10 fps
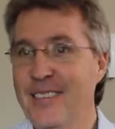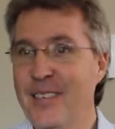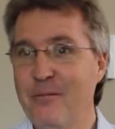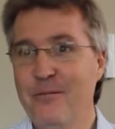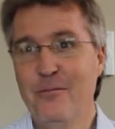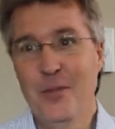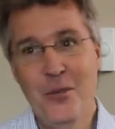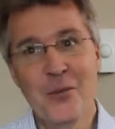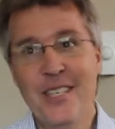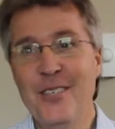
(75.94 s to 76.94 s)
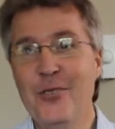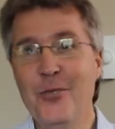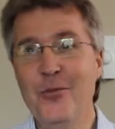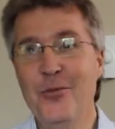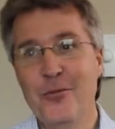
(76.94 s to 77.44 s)
if we don't get it
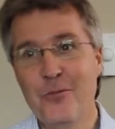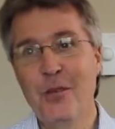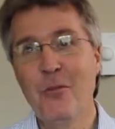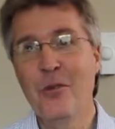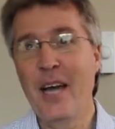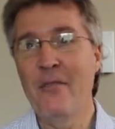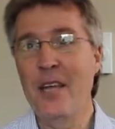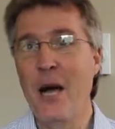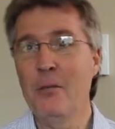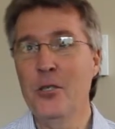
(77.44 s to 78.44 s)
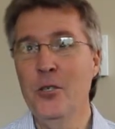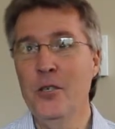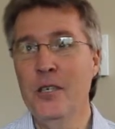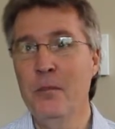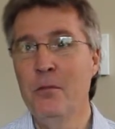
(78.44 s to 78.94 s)
soon, we won't have the
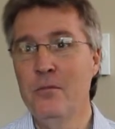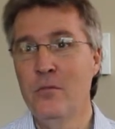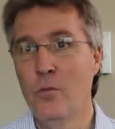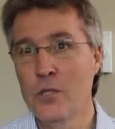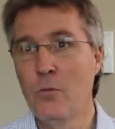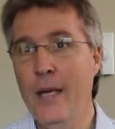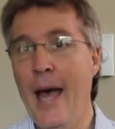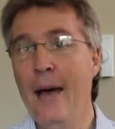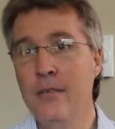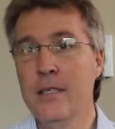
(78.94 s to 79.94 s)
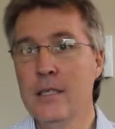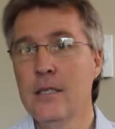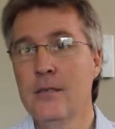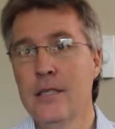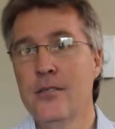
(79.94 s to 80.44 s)
opportunity, but once we have it,
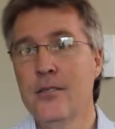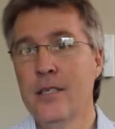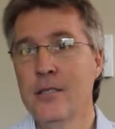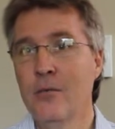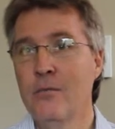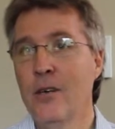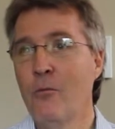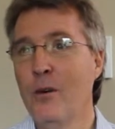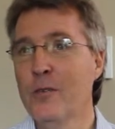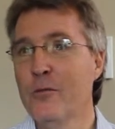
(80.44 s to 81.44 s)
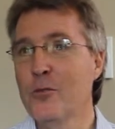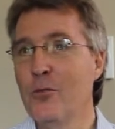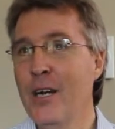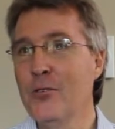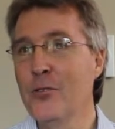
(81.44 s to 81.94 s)
it's a wonderful
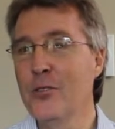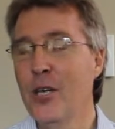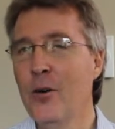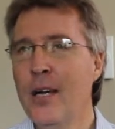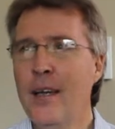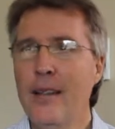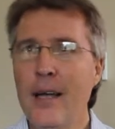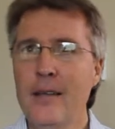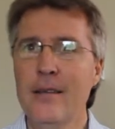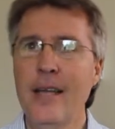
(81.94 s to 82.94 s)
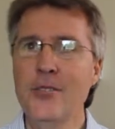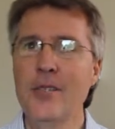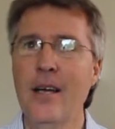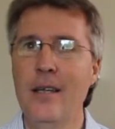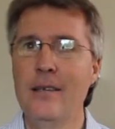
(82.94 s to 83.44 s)
treasure. So that's
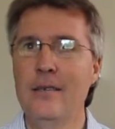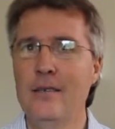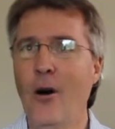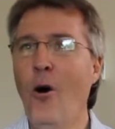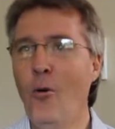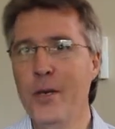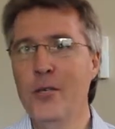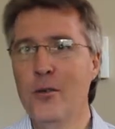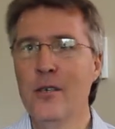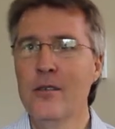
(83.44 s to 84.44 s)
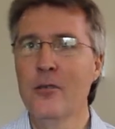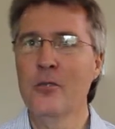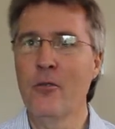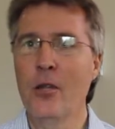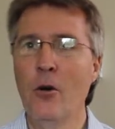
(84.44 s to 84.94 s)
not all we do.
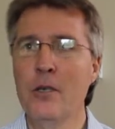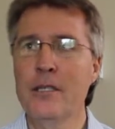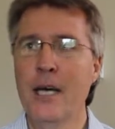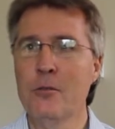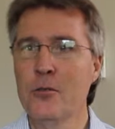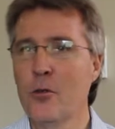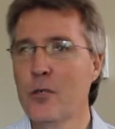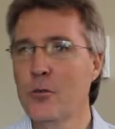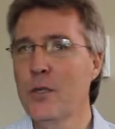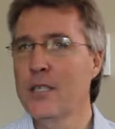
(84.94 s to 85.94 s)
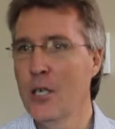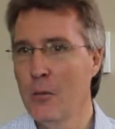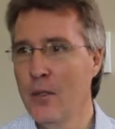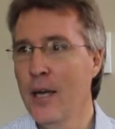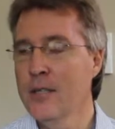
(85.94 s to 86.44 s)
Those aren't the only types of stories we tell,
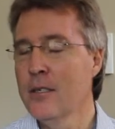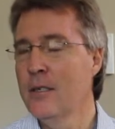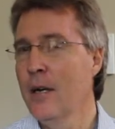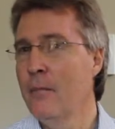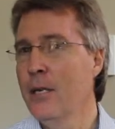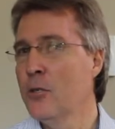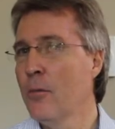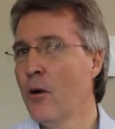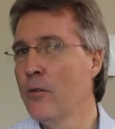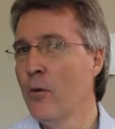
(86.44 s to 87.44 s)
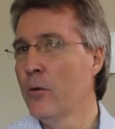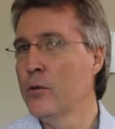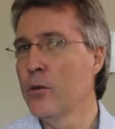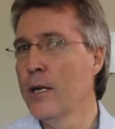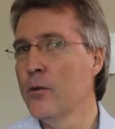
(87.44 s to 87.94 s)
but that's a major part of what we're
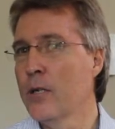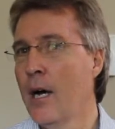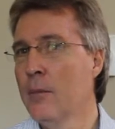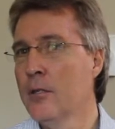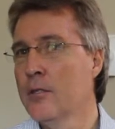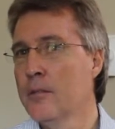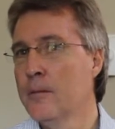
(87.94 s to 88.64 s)
trying to accomplish.